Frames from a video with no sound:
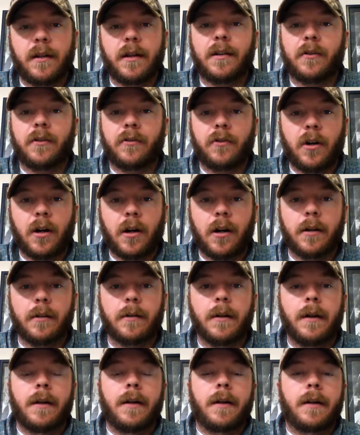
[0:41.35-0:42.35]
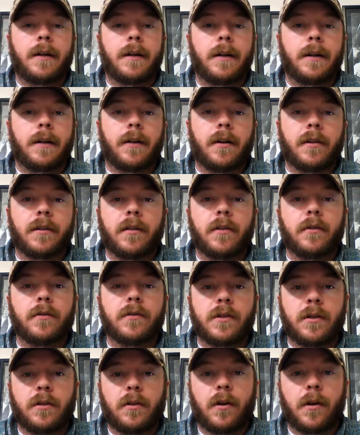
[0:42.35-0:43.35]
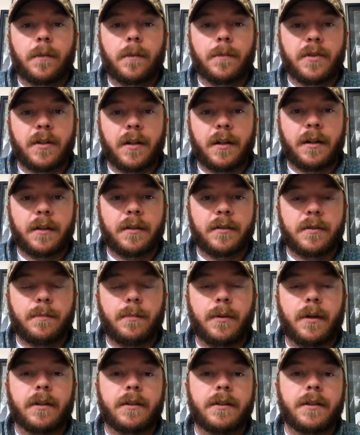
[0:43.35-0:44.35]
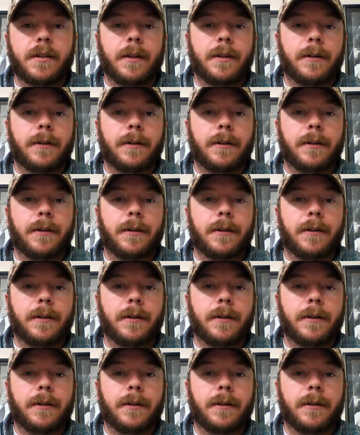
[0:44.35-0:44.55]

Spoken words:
later on those alarm settings. But